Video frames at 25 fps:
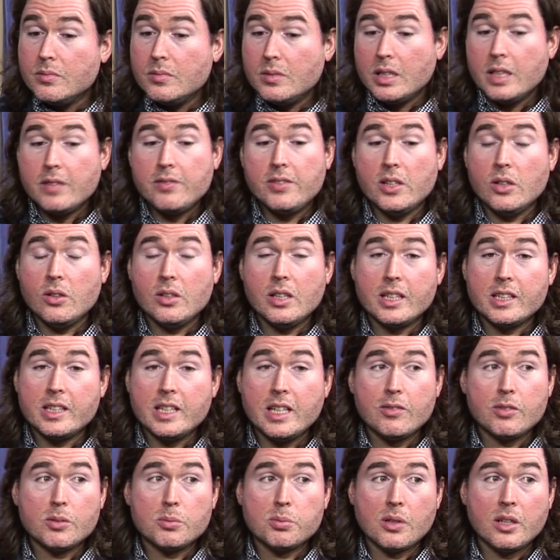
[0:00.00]
if you don't like
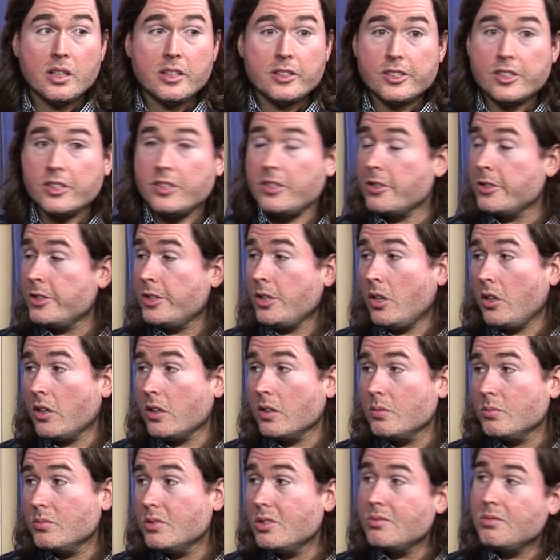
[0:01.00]
David Price as a
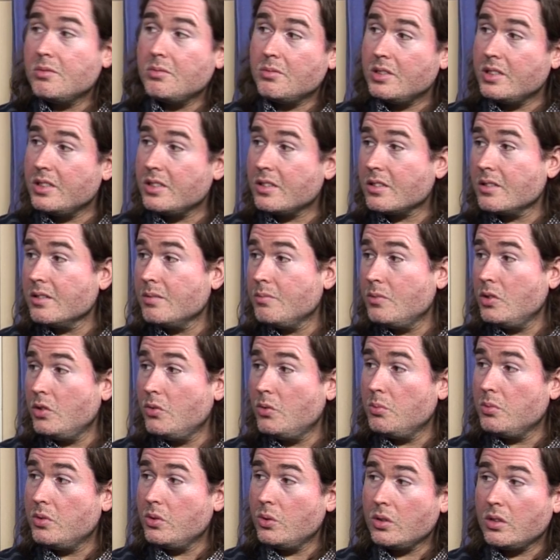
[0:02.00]
starter, move him to your, move
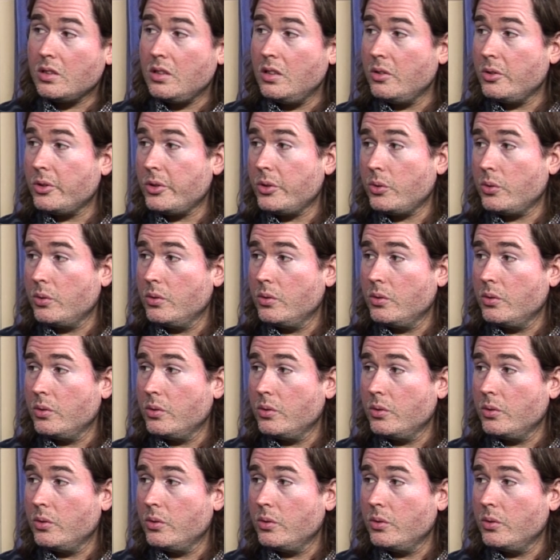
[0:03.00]
him to a closer.